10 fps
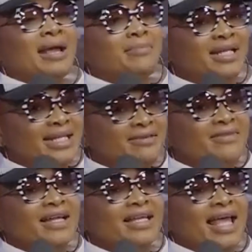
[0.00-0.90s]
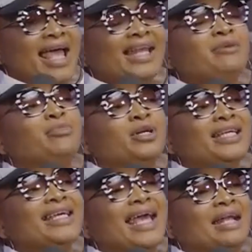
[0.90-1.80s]
I believe that
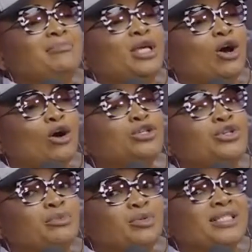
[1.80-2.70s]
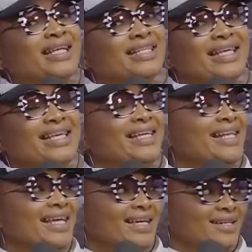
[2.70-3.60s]
anybody can be 100%
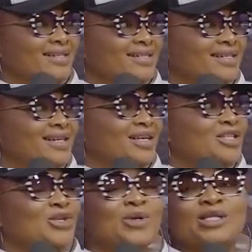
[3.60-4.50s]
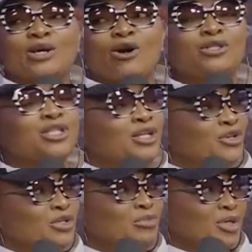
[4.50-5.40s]
healing. So it's a
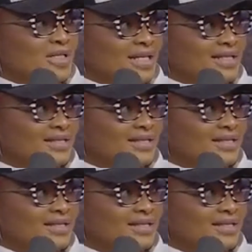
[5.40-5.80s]
continuous process.